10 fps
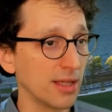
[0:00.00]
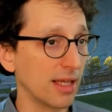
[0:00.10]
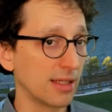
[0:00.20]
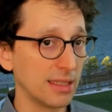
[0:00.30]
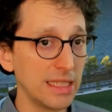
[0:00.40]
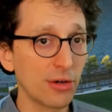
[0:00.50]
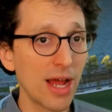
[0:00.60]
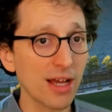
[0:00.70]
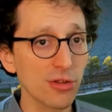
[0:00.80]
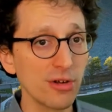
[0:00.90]
like leader
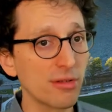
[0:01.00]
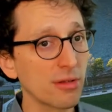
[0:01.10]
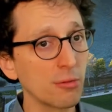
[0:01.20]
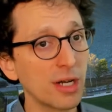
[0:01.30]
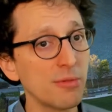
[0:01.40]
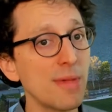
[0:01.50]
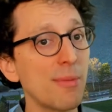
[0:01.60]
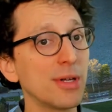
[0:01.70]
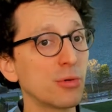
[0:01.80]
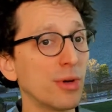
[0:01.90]
actions, and we want to
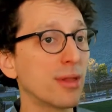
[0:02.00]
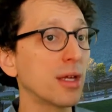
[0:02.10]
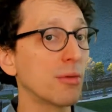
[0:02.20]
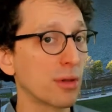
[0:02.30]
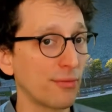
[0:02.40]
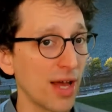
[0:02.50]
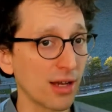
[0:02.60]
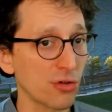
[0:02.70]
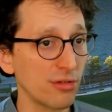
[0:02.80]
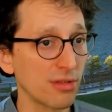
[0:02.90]
map it to a sequence of
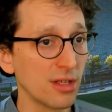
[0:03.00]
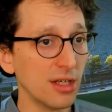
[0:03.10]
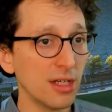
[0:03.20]
actions.